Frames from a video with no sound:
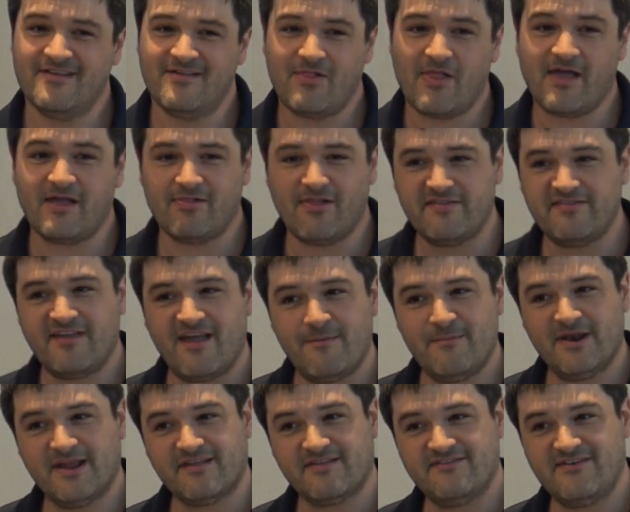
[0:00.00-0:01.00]
Like let's say I'm
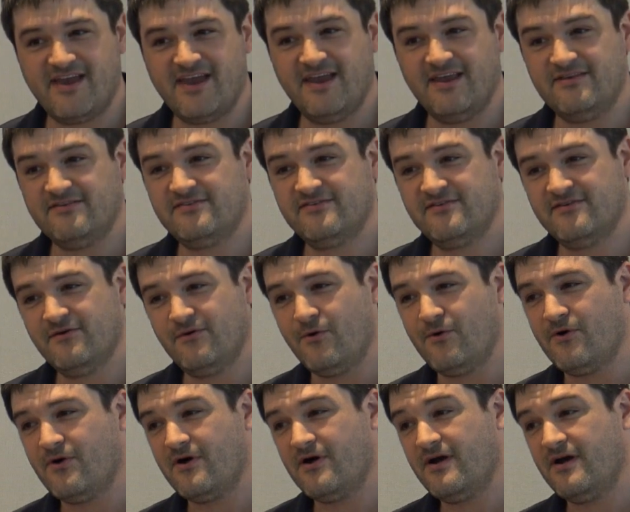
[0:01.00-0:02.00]
an exchange
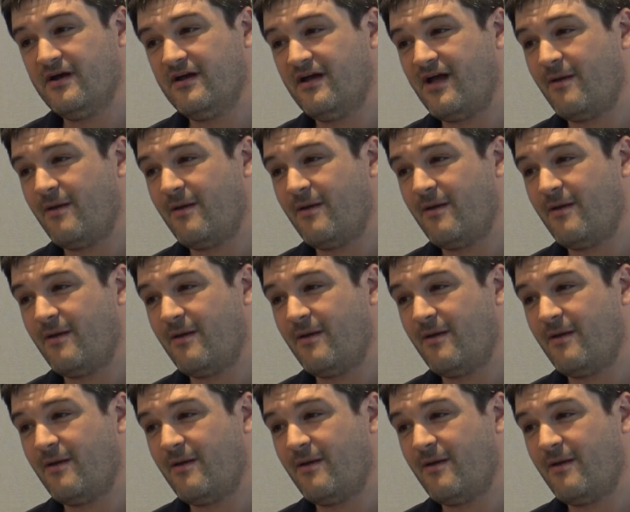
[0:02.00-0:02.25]
or